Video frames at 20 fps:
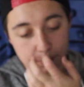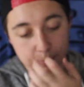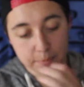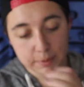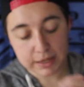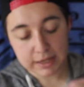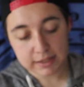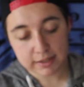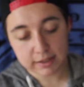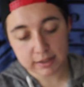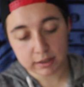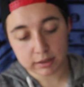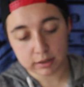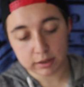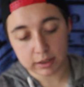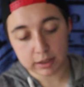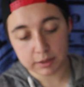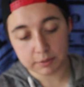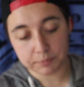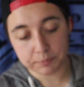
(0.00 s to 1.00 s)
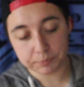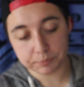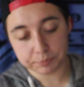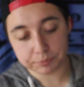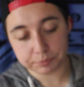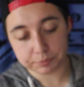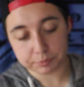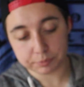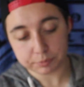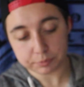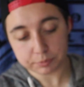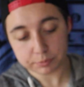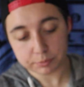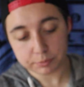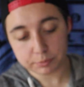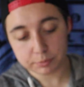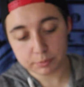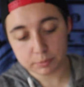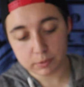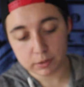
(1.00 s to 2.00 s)
Basically,
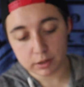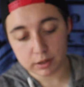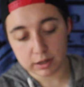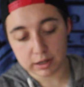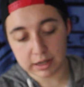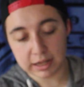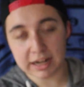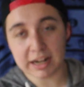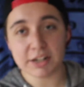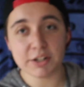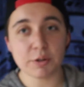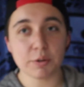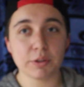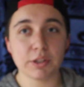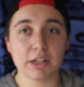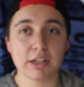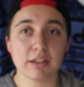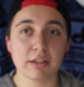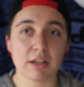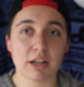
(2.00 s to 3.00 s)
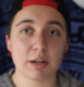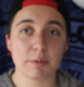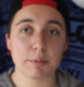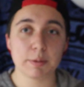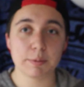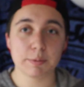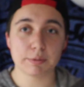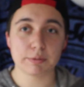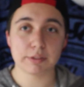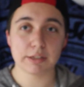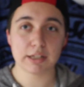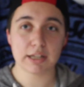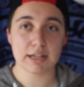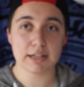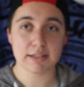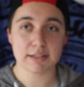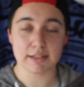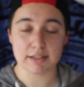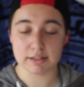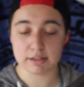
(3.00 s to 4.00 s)
and I don't think a lot of people
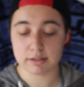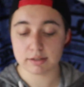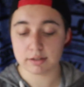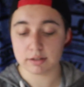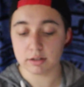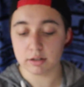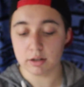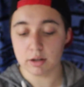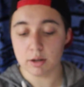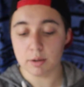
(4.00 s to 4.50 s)
realize this,